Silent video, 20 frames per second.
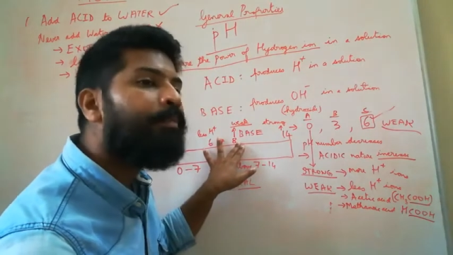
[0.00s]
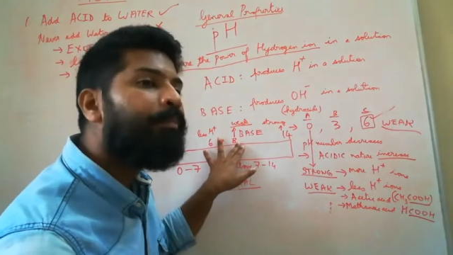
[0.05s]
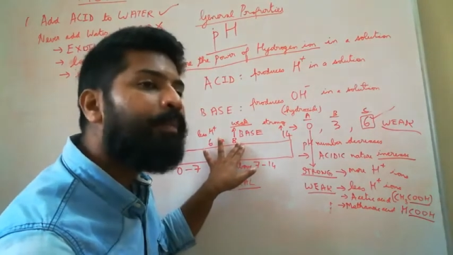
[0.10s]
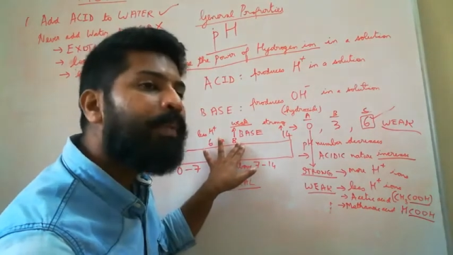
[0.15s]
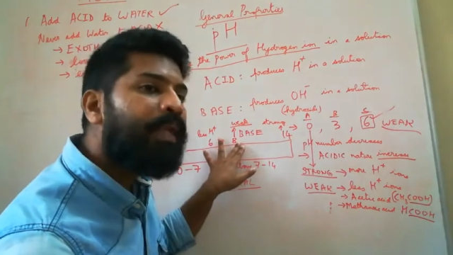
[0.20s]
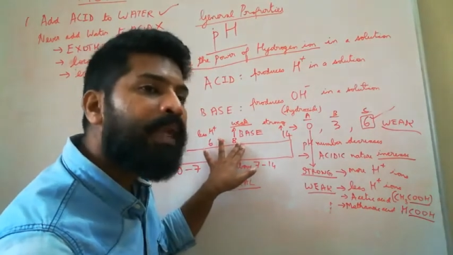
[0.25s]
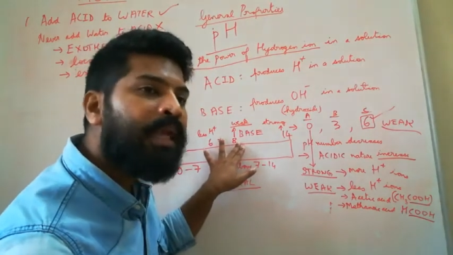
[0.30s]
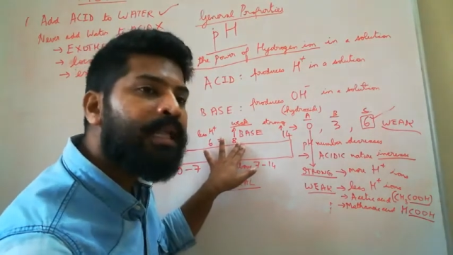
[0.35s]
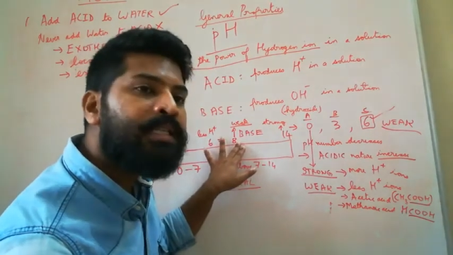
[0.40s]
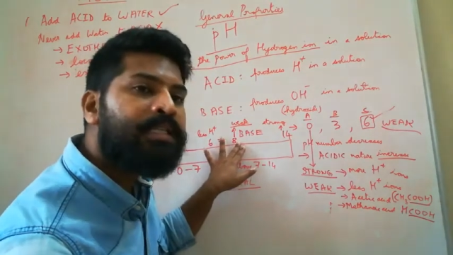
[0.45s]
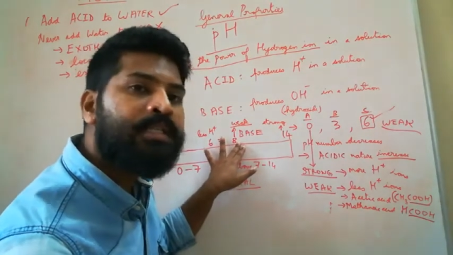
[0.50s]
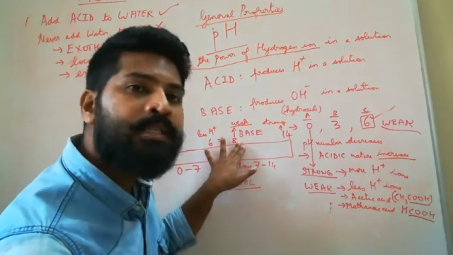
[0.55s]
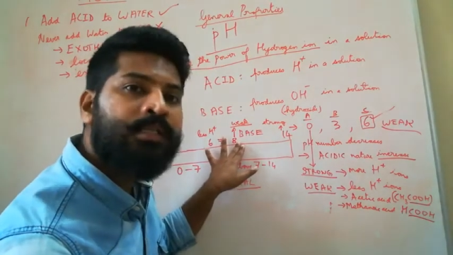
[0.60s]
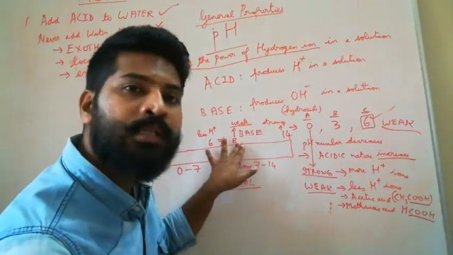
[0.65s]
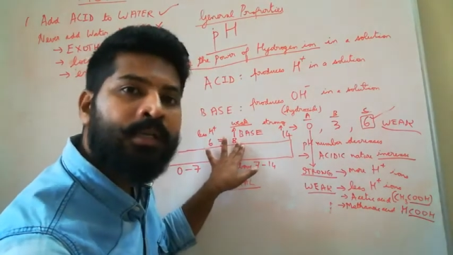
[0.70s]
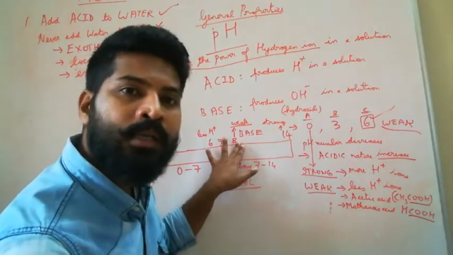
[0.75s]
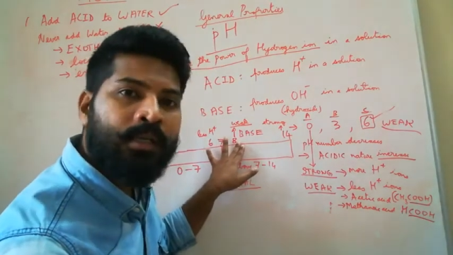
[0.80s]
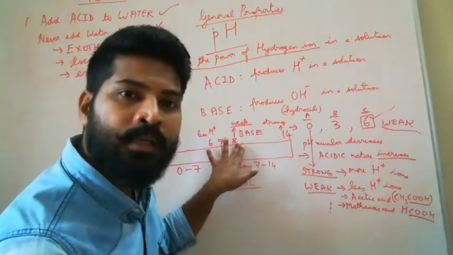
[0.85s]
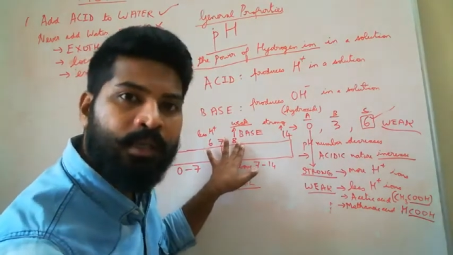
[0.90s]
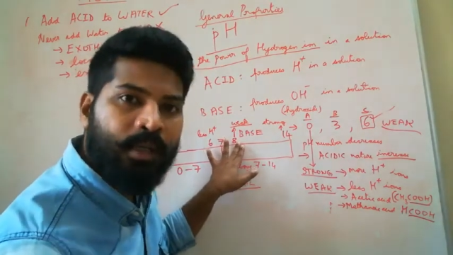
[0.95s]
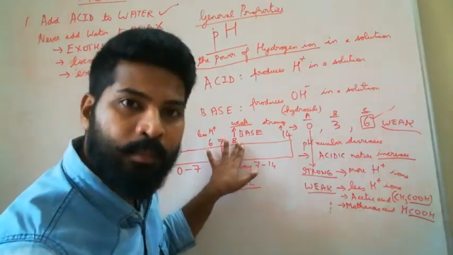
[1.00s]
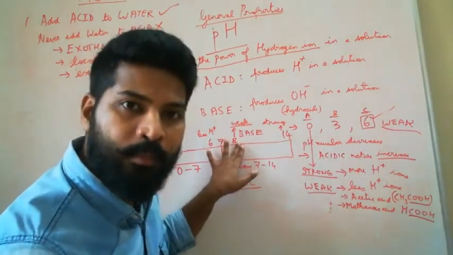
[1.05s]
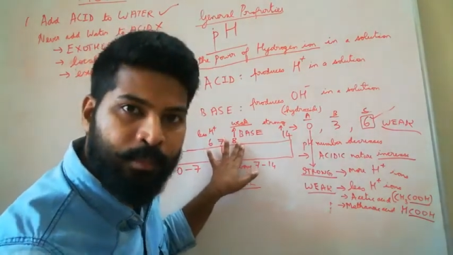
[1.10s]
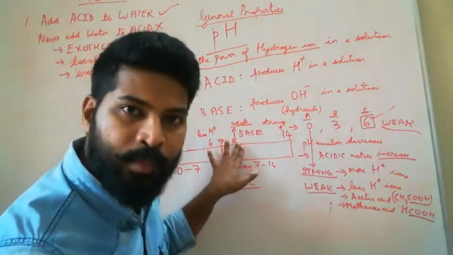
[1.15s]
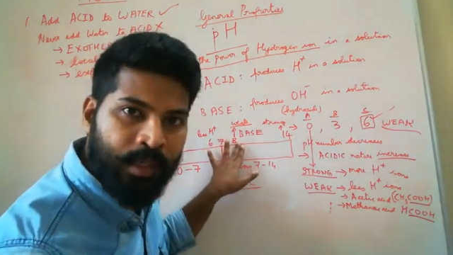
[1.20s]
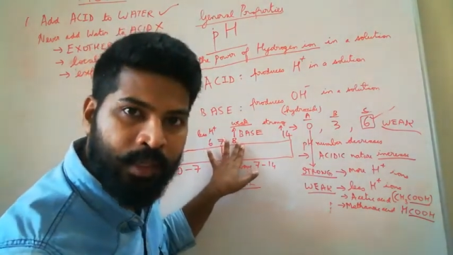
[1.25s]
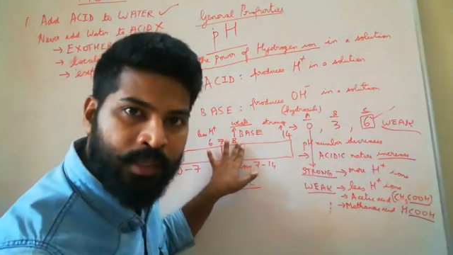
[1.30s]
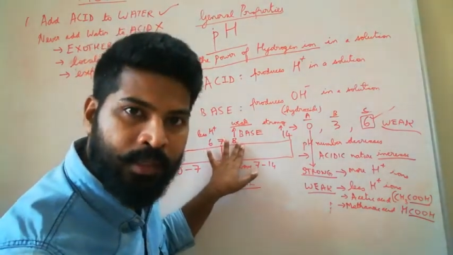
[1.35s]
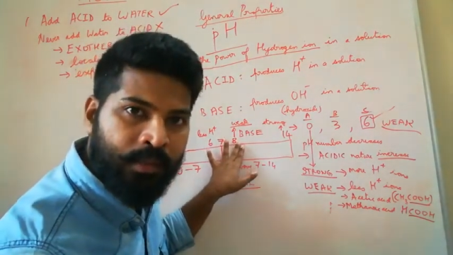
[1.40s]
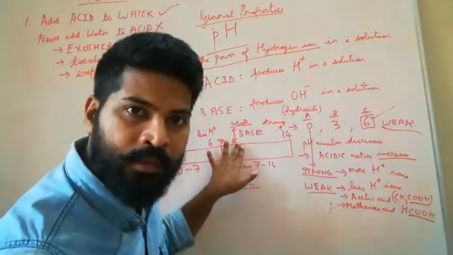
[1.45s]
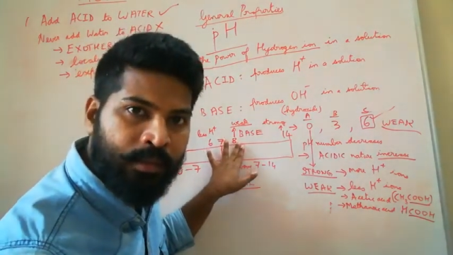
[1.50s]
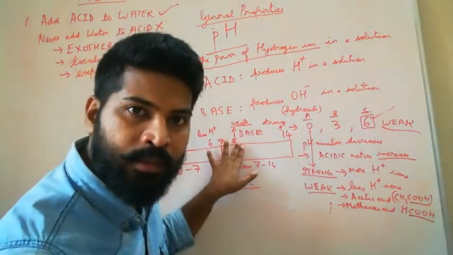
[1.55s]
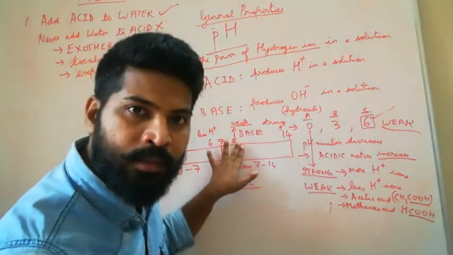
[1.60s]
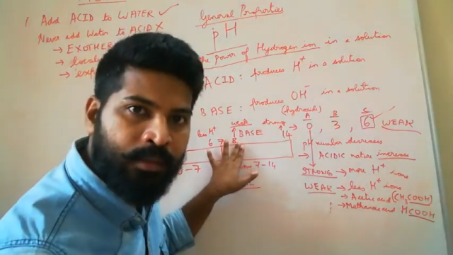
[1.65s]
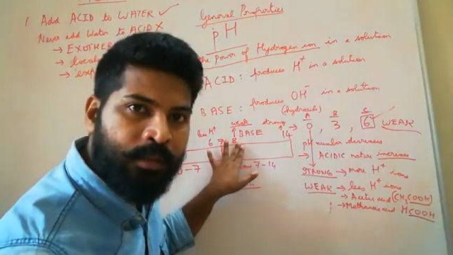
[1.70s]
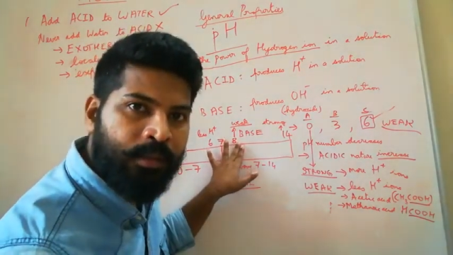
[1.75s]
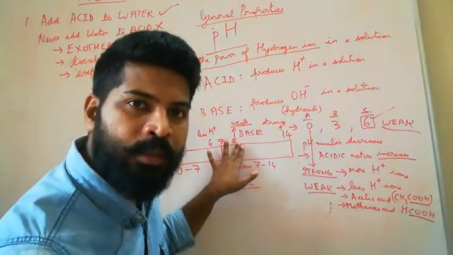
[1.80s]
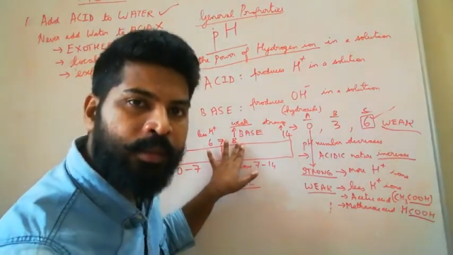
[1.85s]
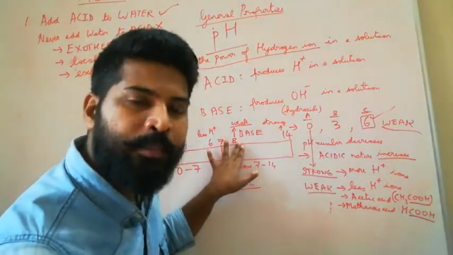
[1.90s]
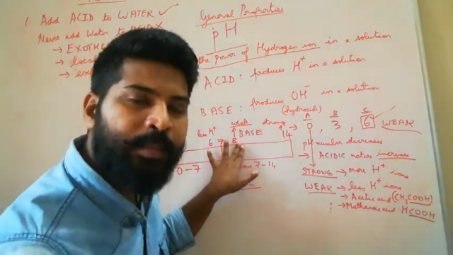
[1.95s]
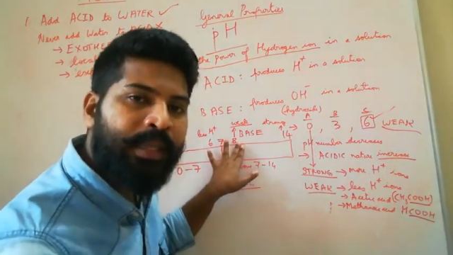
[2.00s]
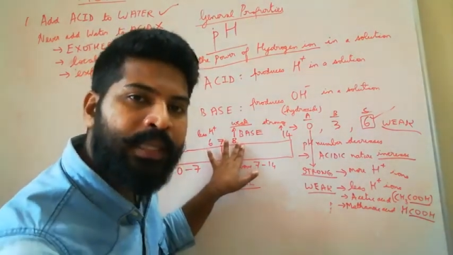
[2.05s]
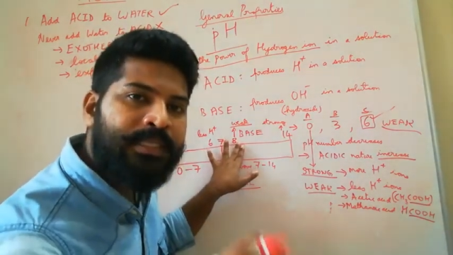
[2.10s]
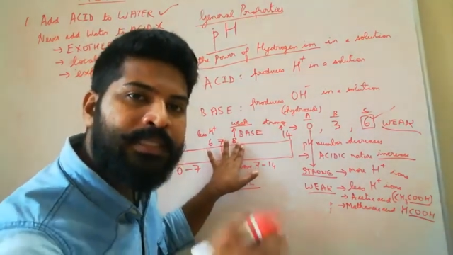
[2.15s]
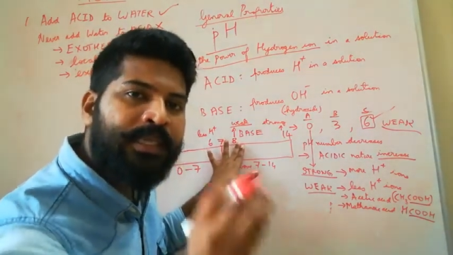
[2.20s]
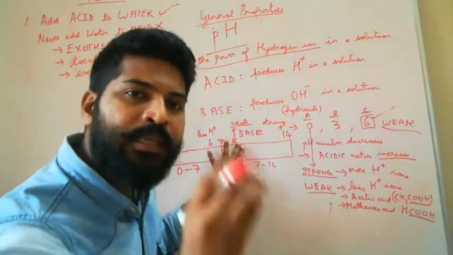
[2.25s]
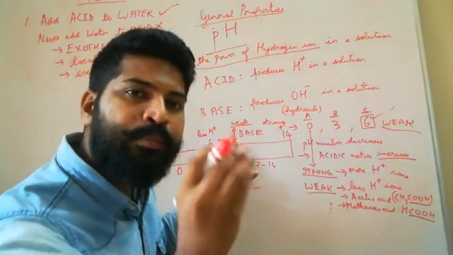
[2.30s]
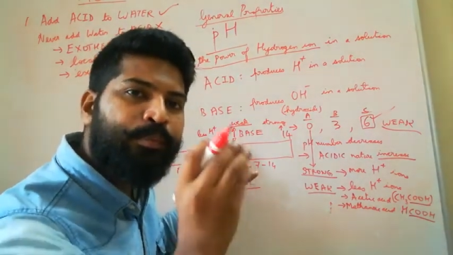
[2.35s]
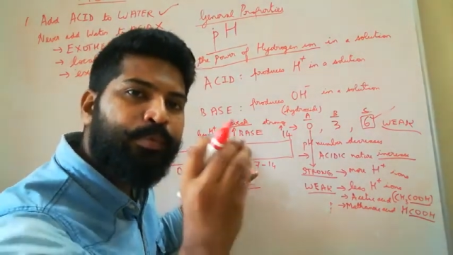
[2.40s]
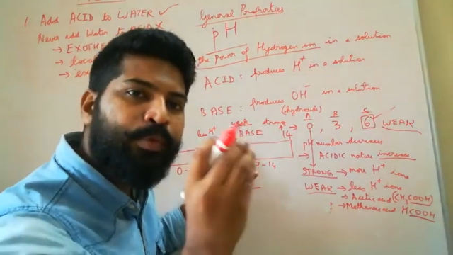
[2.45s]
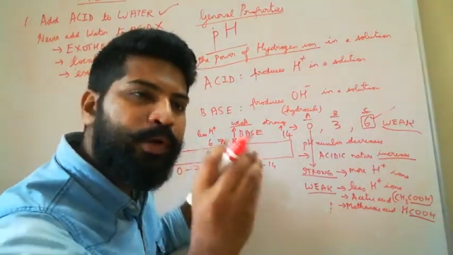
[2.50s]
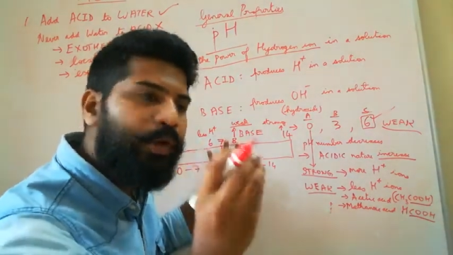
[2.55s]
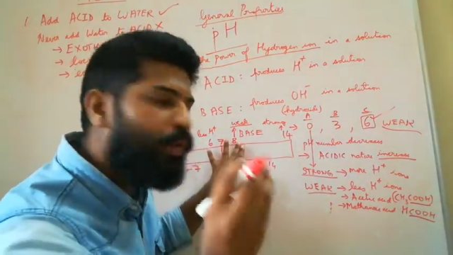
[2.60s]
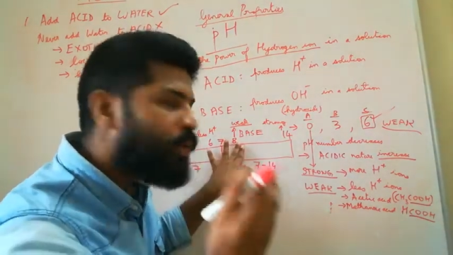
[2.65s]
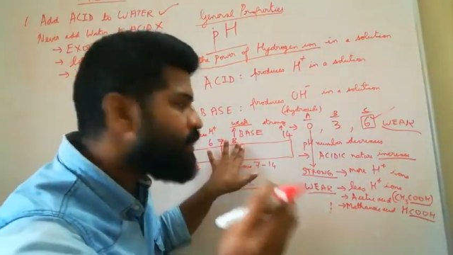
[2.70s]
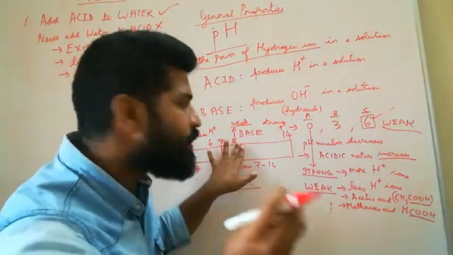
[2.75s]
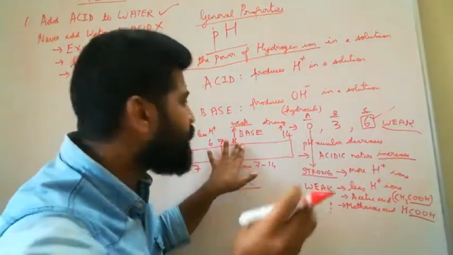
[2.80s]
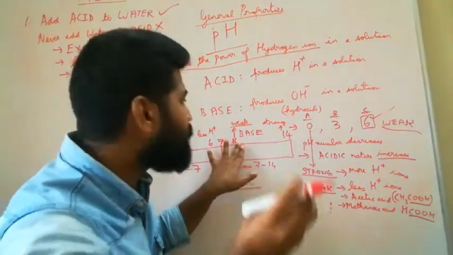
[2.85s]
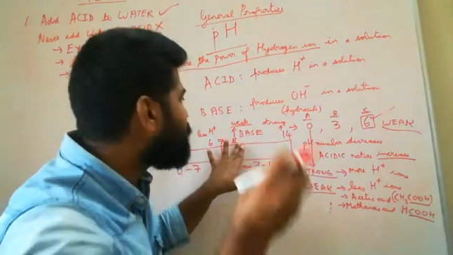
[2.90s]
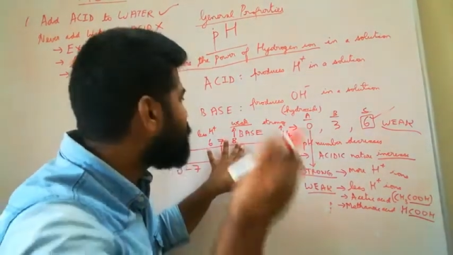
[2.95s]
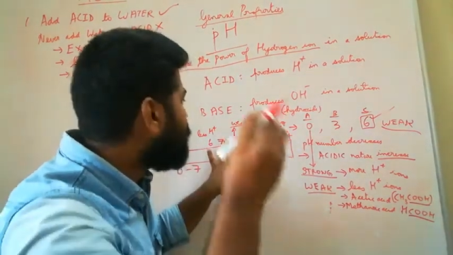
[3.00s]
pH number, means it produces